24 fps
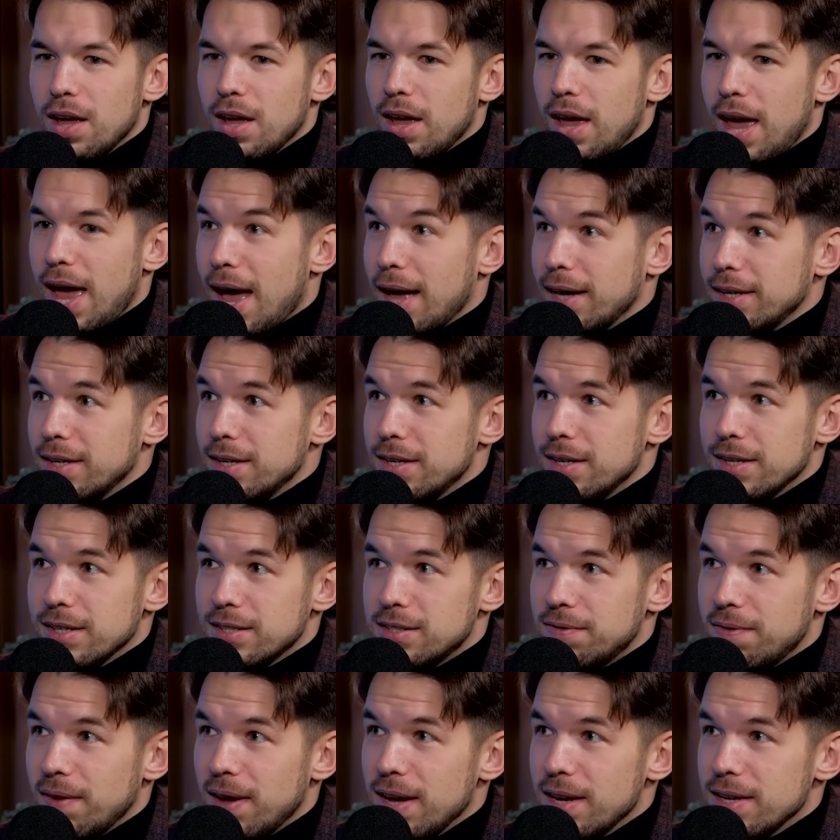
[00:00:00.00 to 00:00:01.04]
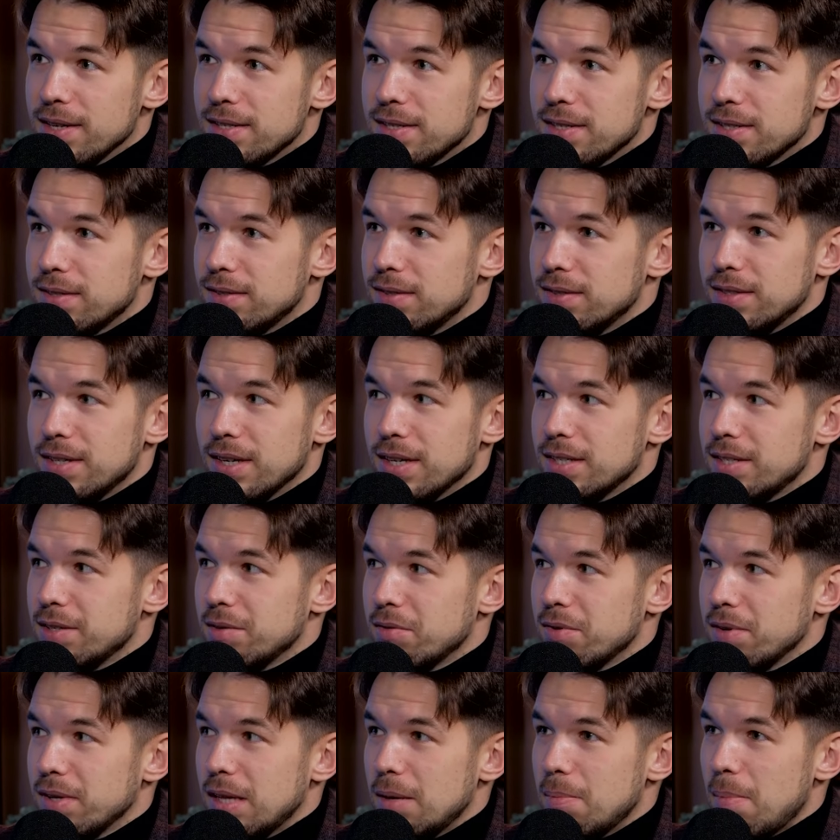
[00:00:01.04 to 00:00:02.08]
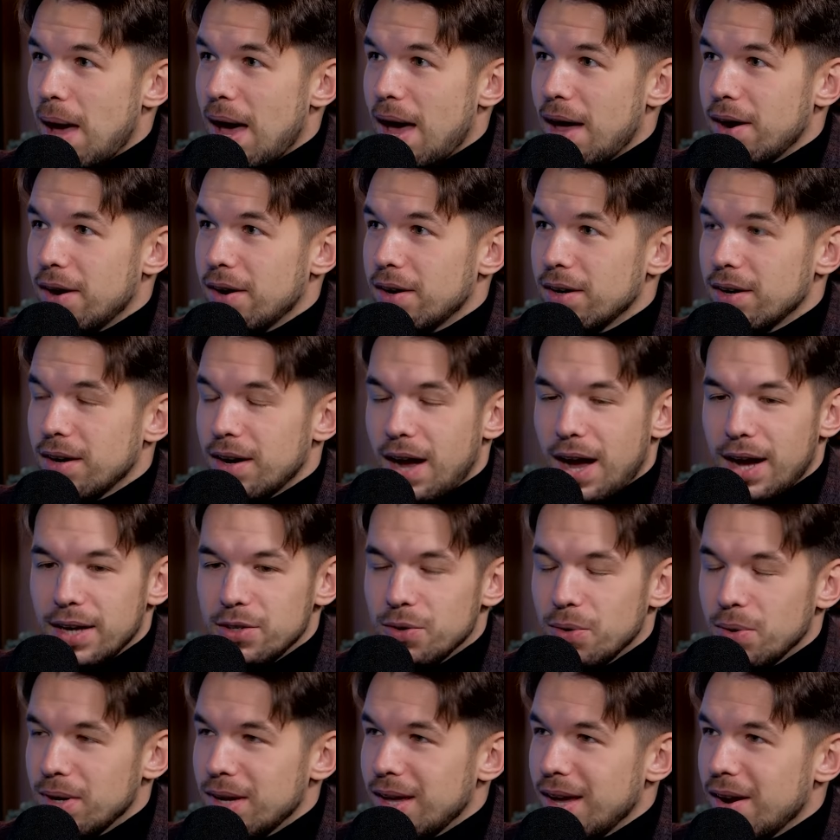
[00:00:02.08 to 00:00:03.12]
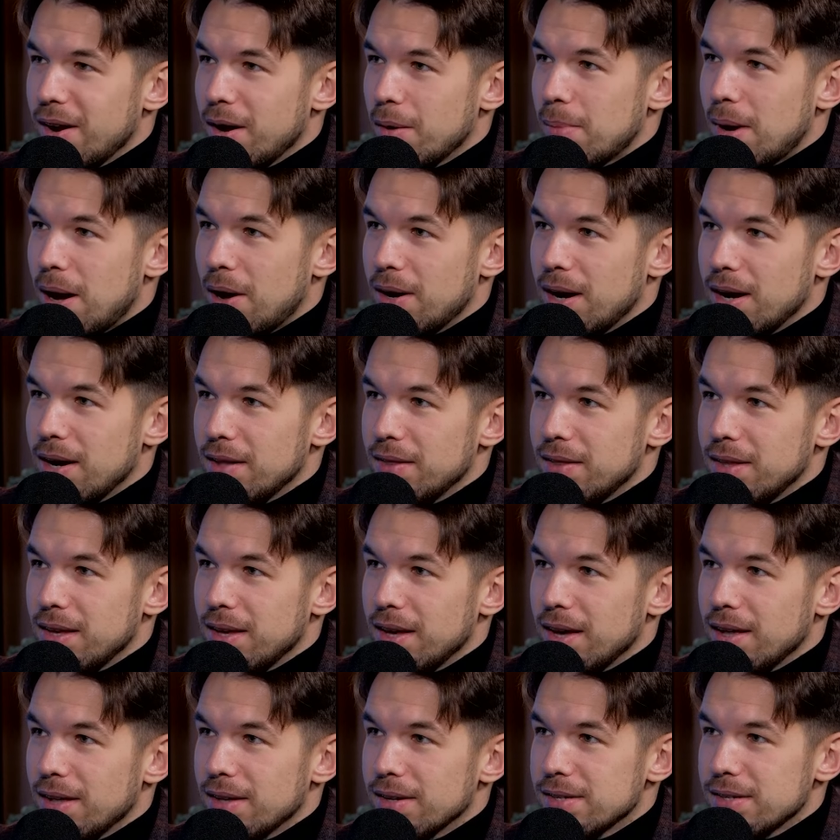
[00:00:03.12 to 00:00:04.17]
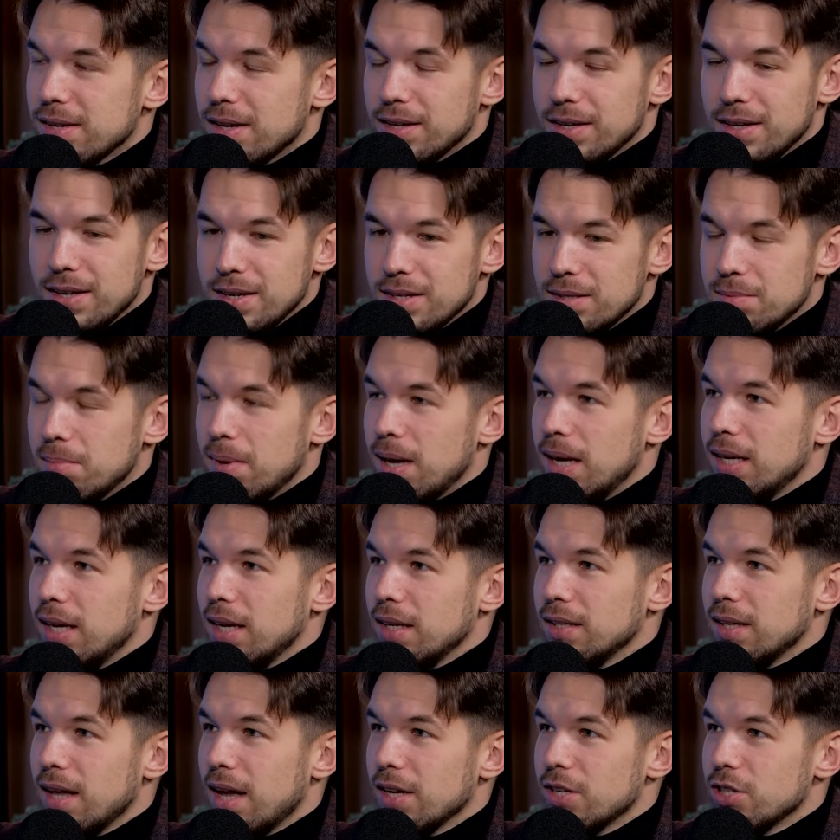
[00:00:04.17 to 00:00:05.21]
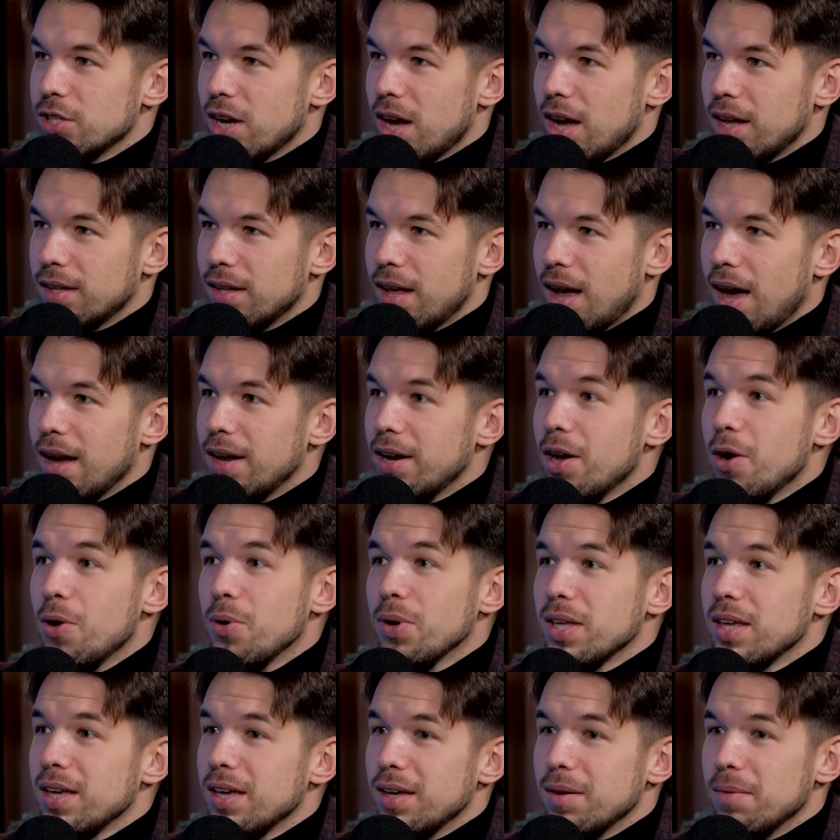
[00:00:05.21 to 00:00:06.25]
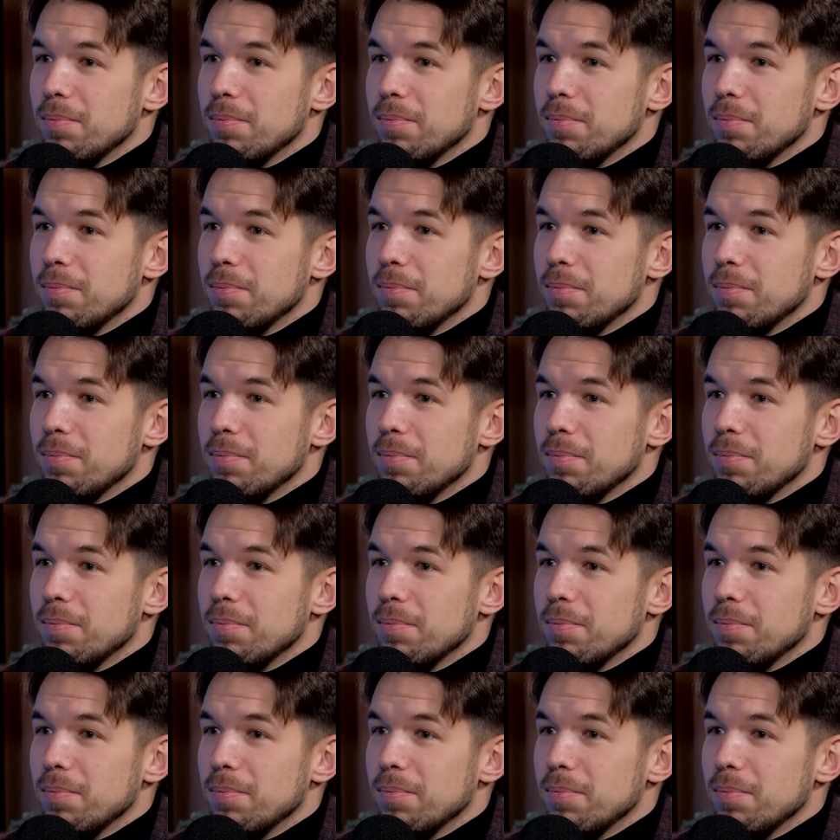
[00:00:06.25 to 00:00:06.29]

Hand in his face, doesn't really matter. I don't care about anything else, and he's making that shot. I know he